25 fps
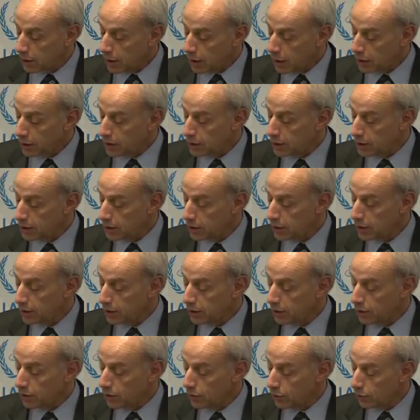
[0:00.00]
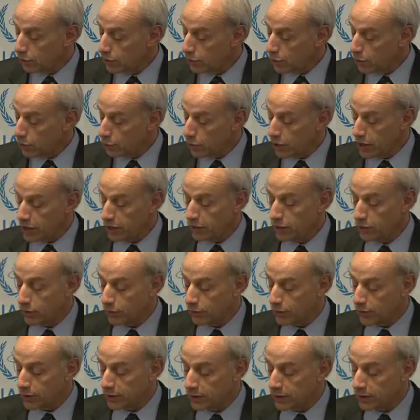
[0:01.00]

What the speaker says: at the flow rate of